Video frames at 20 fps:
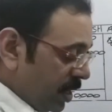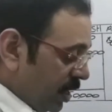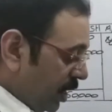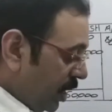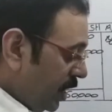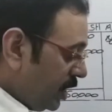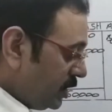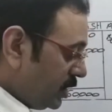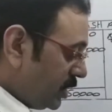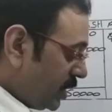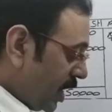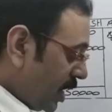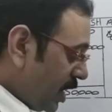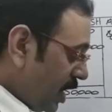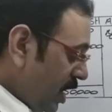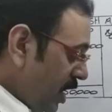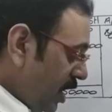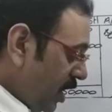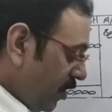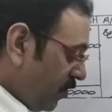In
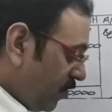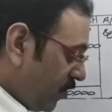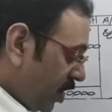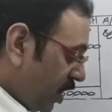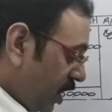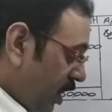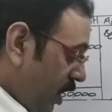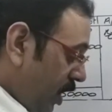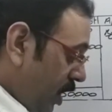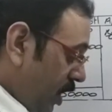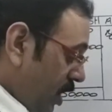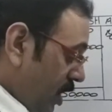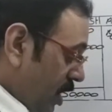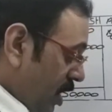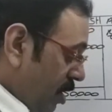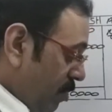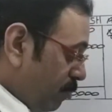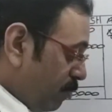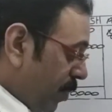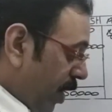second entry,
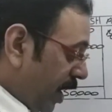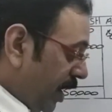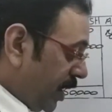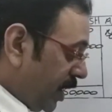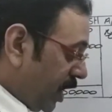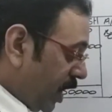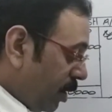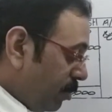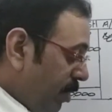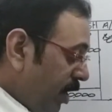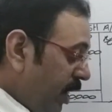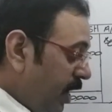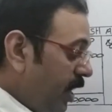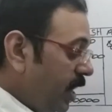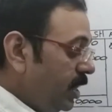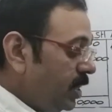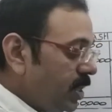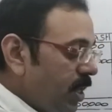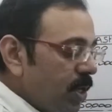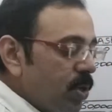by
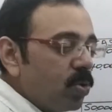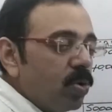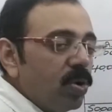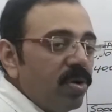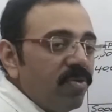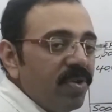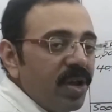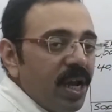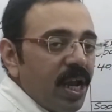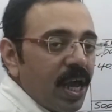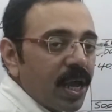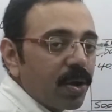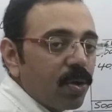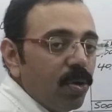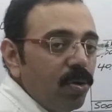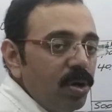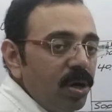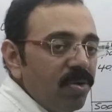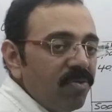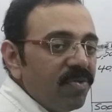debiting the goodwill
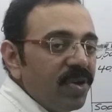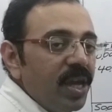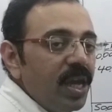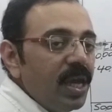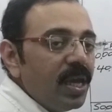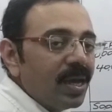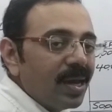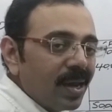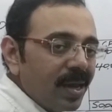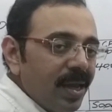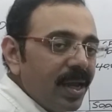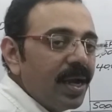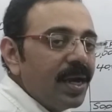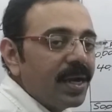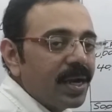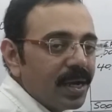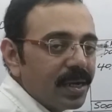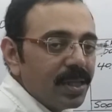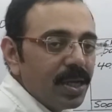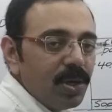account, we
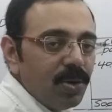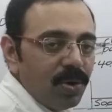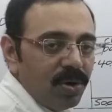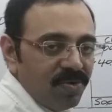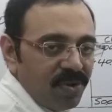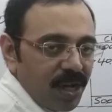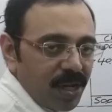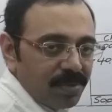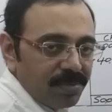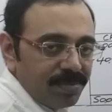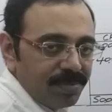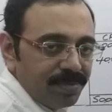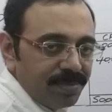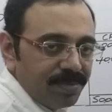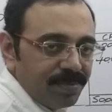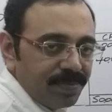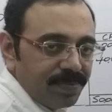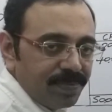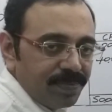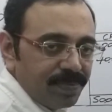created the goodwill.
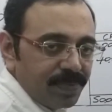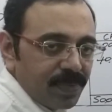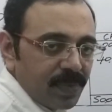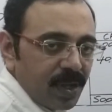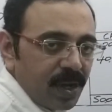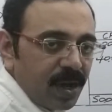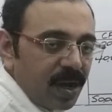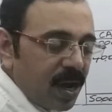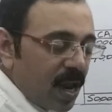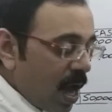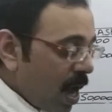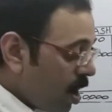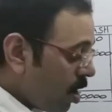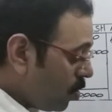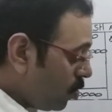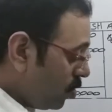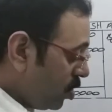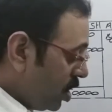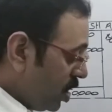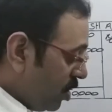
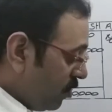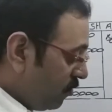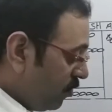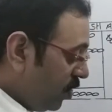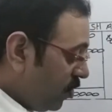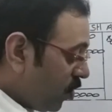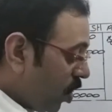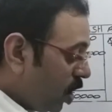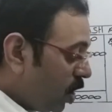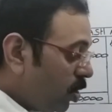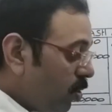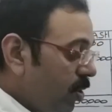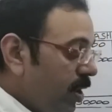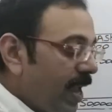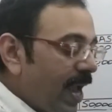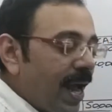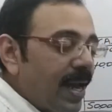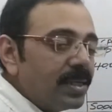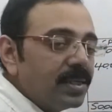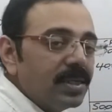Now we want to
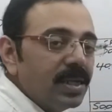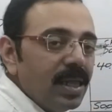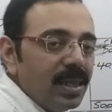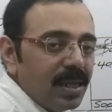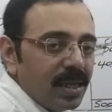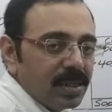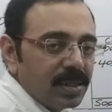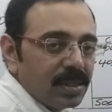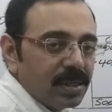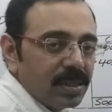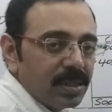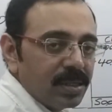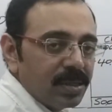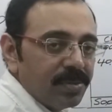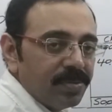cancel this.